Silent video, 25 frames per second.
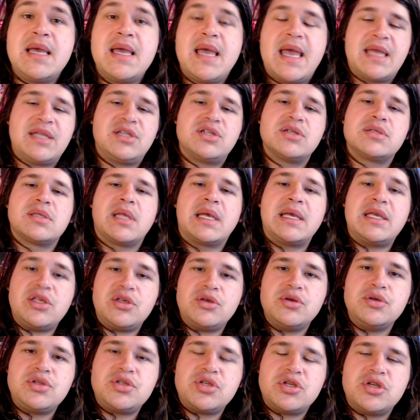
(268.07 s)
And just like
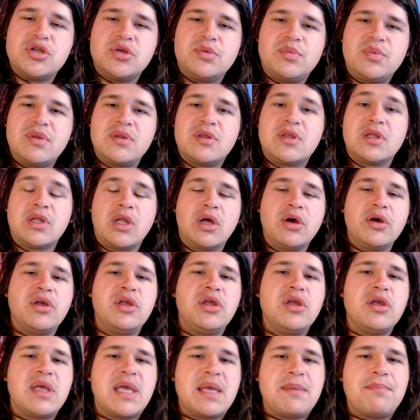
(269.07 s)
YouTube, the longer
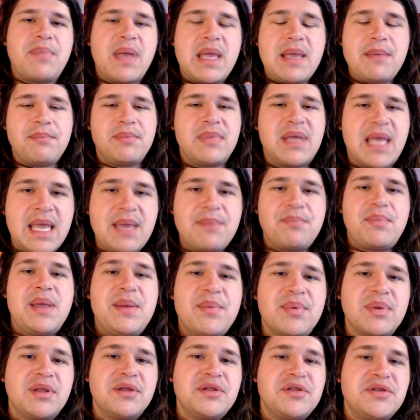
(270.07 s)
you keep
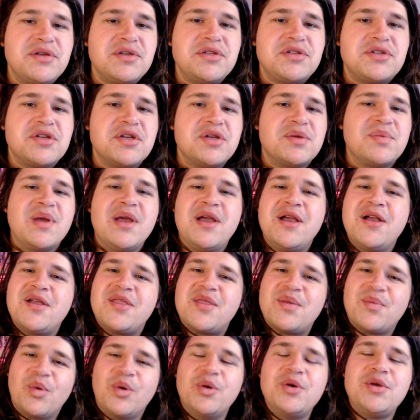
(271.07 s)
people on YouTube,
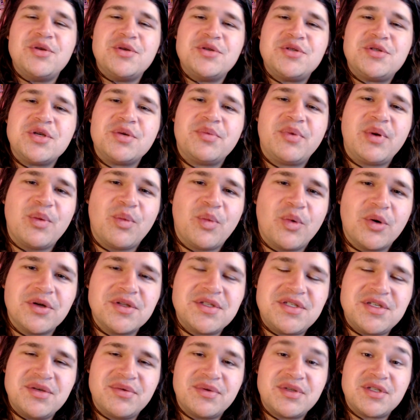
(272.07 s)
the more YouTube
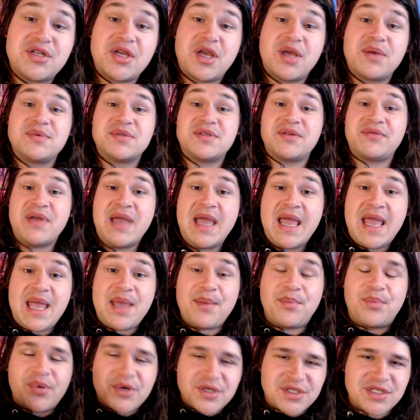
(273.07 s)
rewards you in terms of
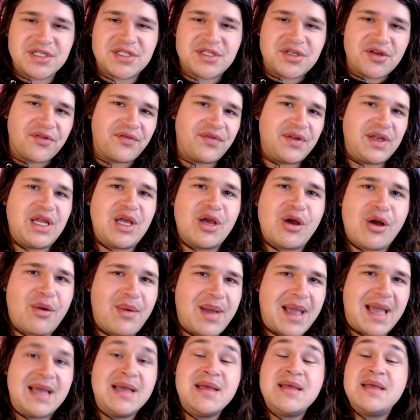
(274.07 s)
it pushes your video
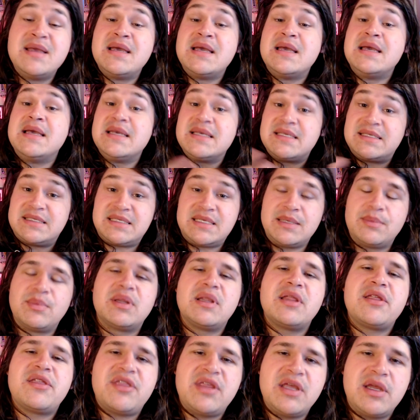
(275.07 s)
out.
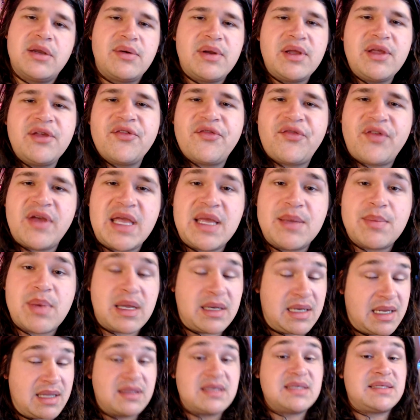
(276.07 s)
Similar theory for eBay.
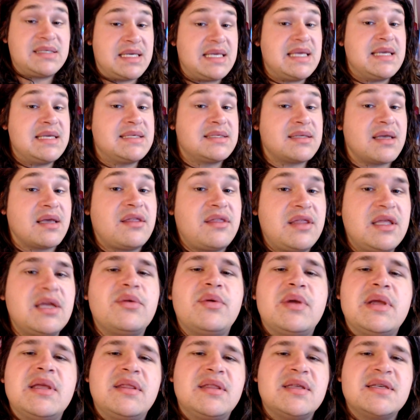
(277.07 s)
Now, this is a
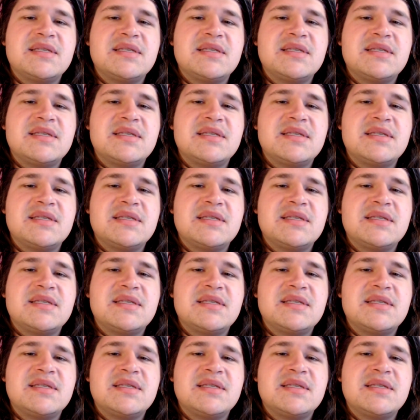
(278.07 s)
theory.